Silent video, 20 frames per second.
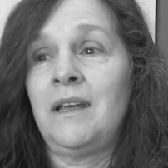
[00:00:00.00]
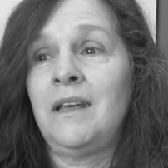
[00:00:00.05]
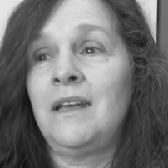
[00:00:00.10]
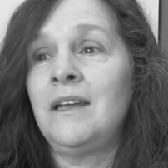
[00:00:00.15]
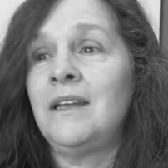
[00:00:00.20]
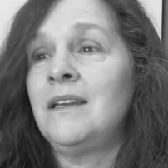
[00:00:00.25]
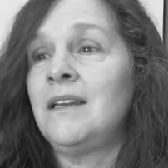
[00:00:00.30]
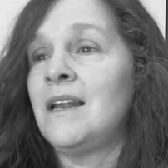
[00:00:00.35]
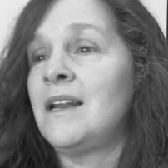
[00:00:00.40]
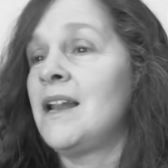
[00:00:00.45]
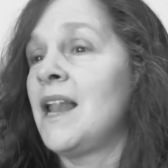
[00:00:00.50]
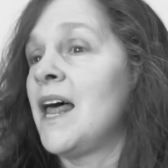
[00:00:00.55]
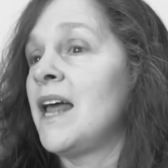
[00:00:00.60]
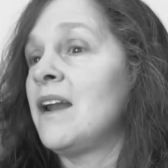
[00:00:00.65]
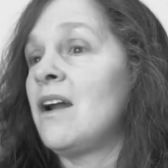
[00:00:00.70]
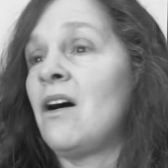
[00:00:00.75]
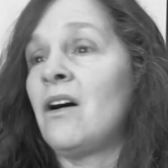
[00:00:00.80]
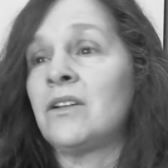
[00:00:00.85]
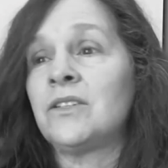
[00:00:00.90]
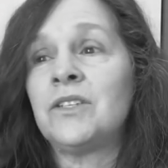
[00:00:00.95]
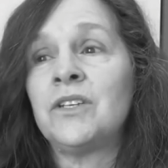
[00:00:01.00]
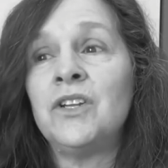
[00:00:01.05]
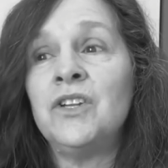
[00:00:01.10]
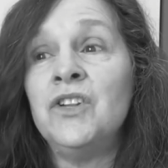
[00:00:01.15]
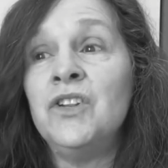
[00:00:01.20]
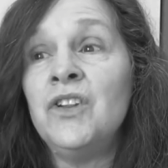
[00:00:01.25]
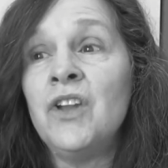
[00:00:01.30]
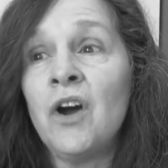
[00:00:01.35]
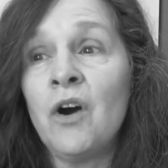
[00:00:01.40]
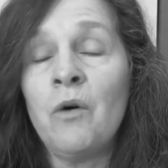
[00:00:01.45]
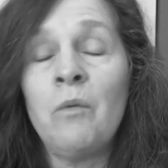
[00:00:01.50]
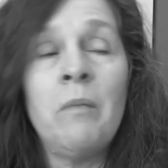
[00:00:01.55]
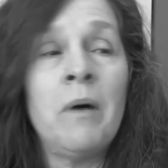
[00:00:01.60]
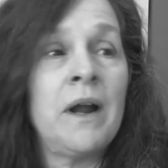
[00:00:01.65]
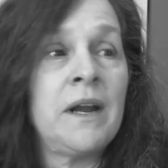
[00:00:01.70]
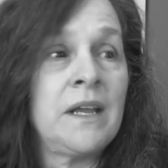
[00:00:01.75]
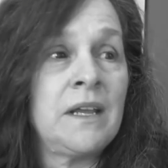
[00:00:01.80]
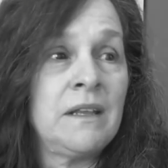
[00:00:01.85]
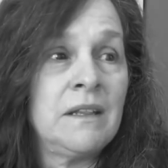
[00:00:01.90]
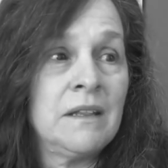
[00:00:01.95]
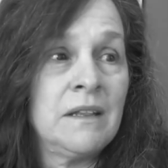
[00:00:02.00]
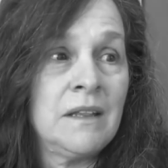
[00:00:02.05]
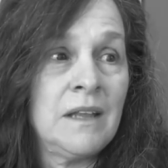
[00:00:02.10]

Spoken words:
He let on to nobody